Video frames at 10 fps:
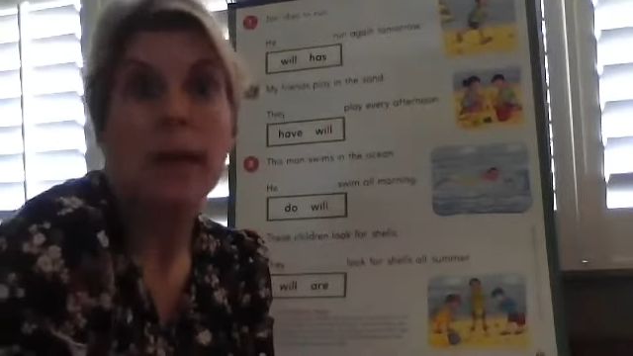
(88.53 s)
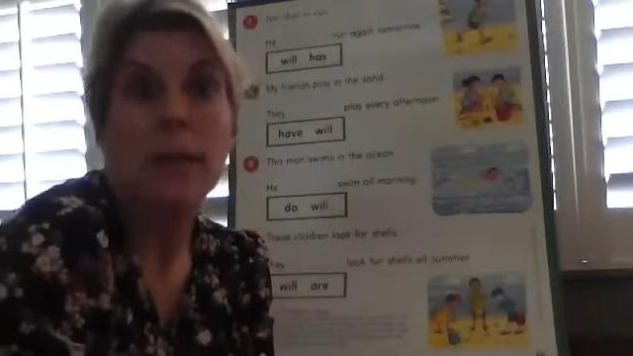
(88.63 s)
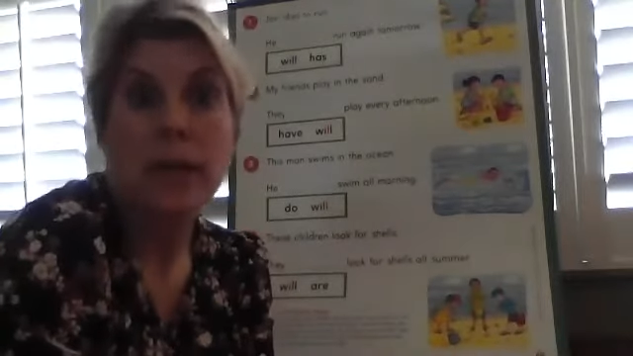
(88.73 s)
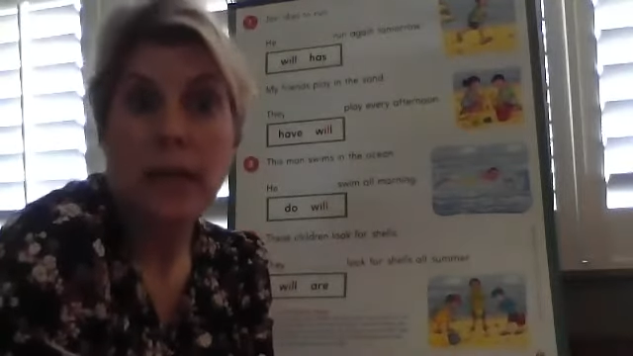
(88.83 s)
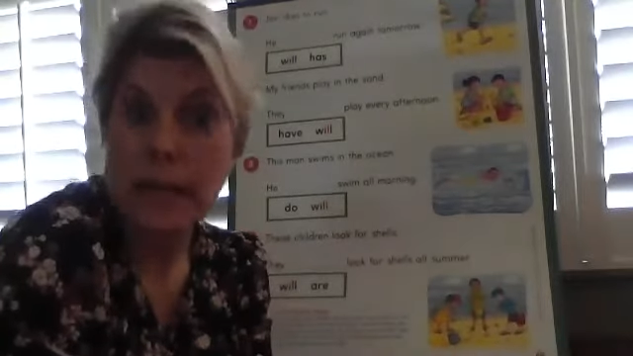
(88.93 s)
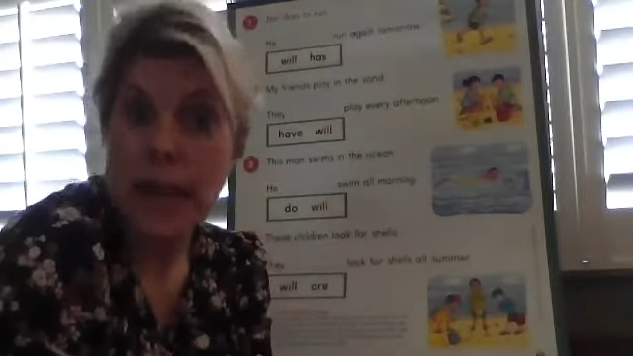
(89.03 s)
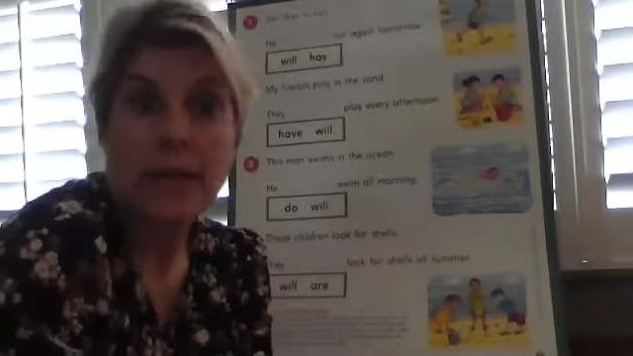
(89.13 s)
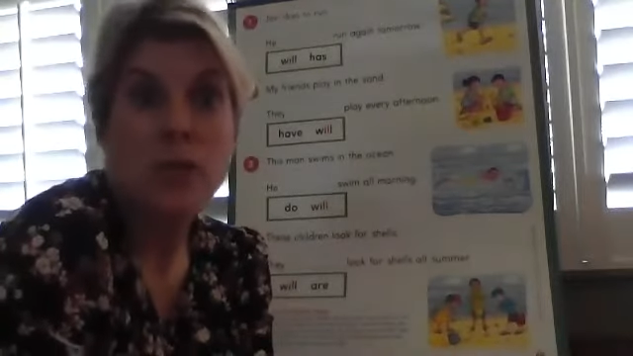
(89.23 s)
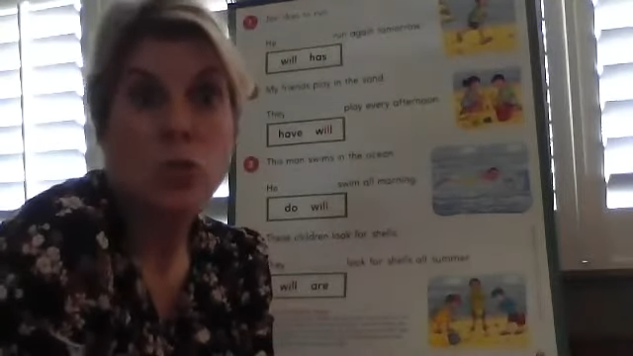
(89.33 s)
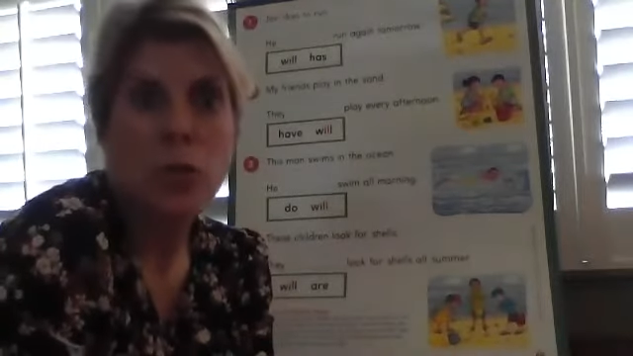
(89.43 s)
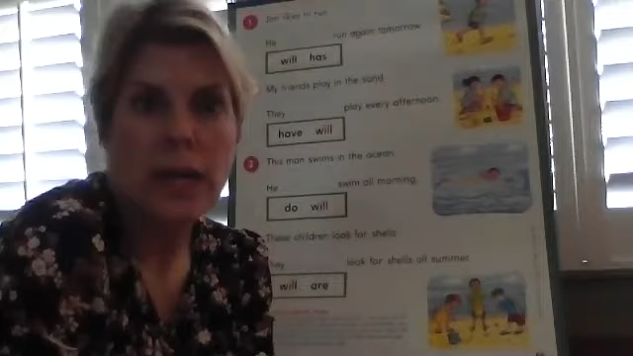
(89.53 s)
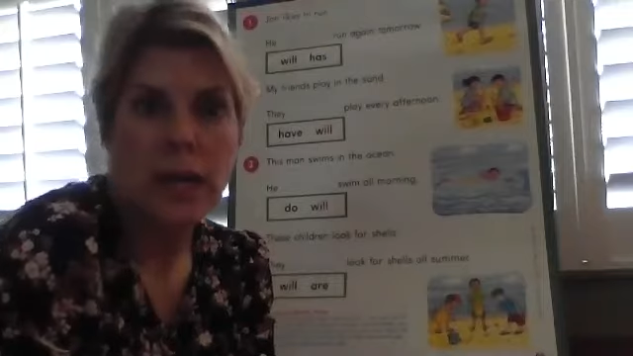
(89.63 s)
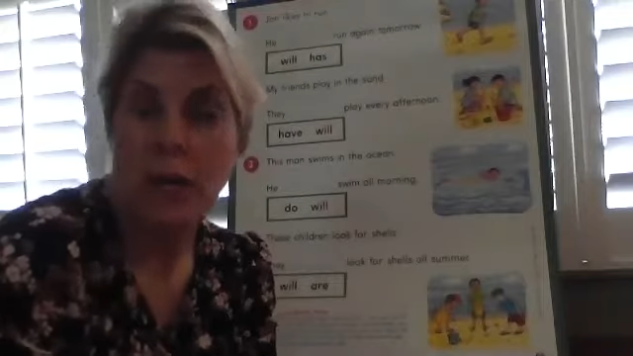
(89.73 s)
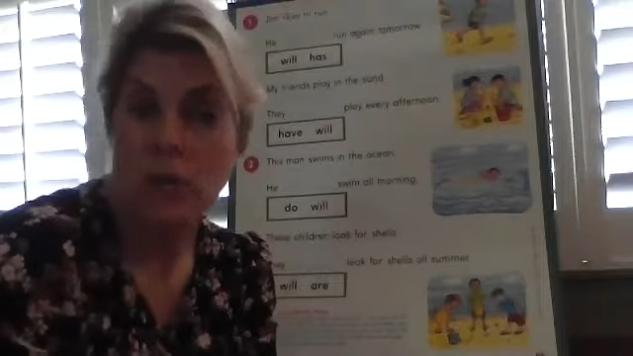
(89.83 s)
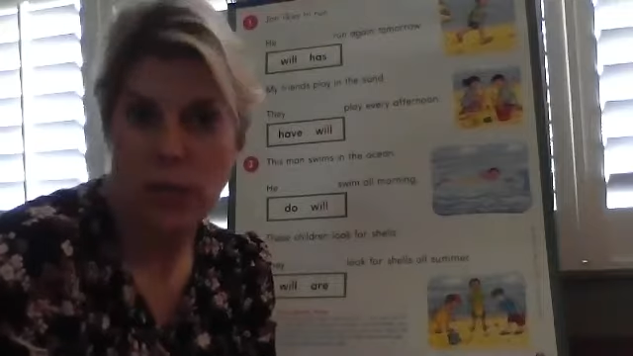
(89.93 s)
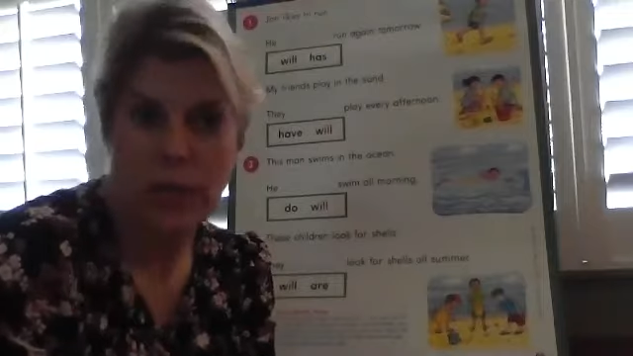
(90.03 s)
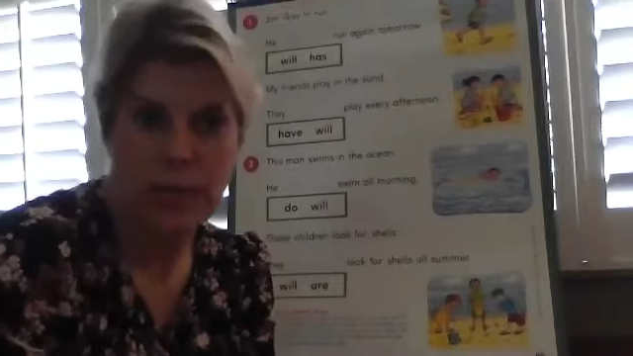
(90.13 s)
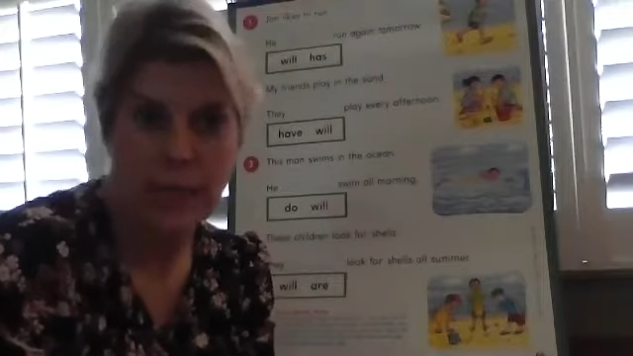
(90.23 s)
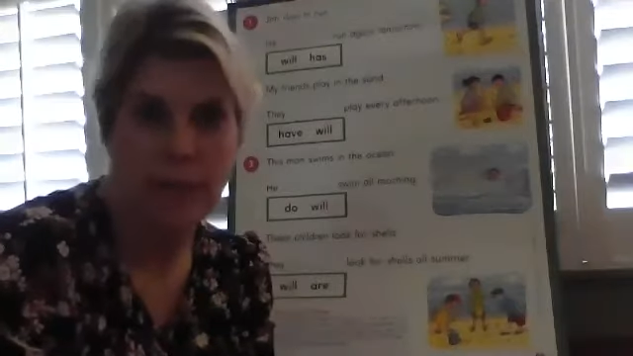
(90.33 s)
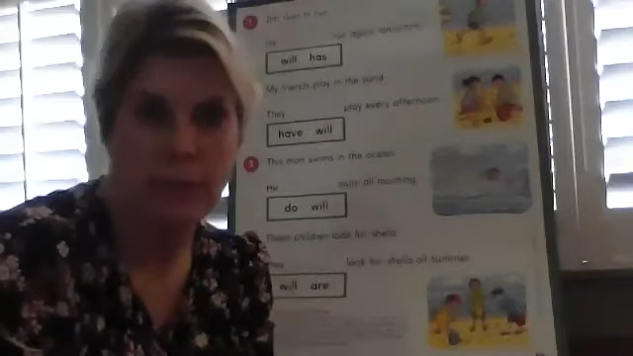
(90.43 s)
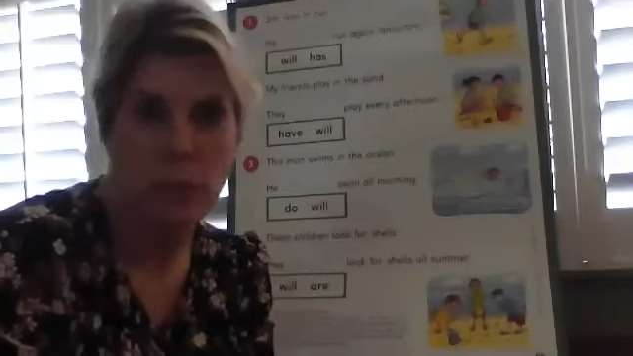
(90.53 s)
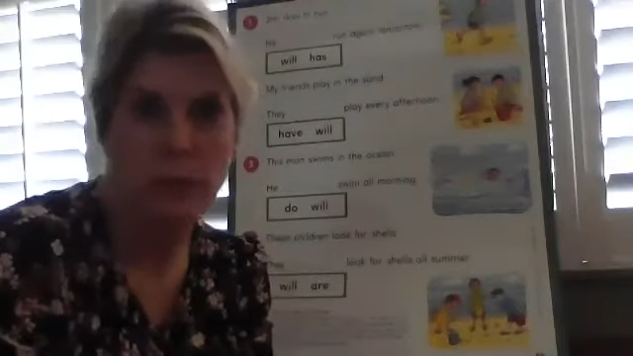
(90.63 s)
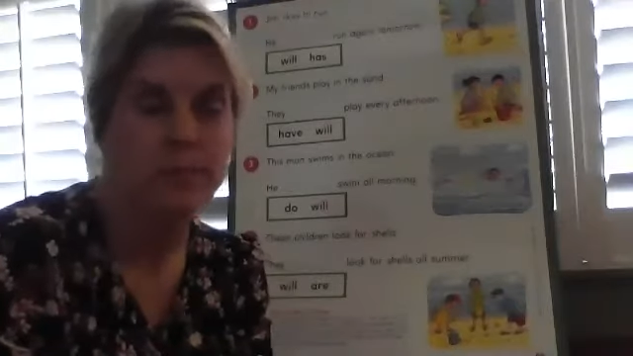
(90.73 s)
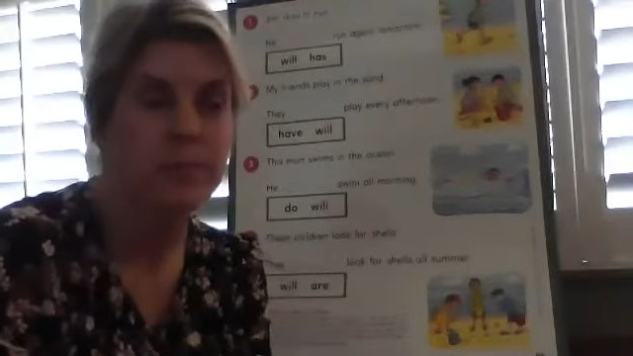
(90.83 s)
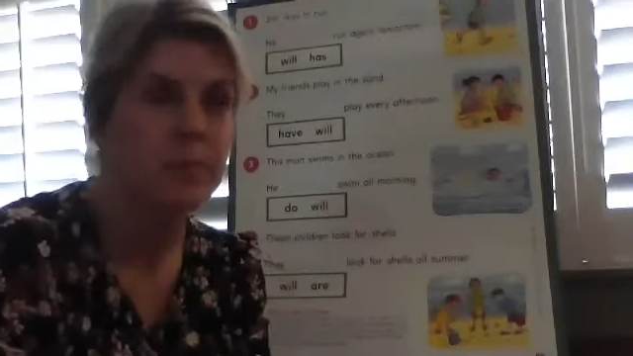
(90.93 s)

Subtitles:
maybe next week. Here's an example.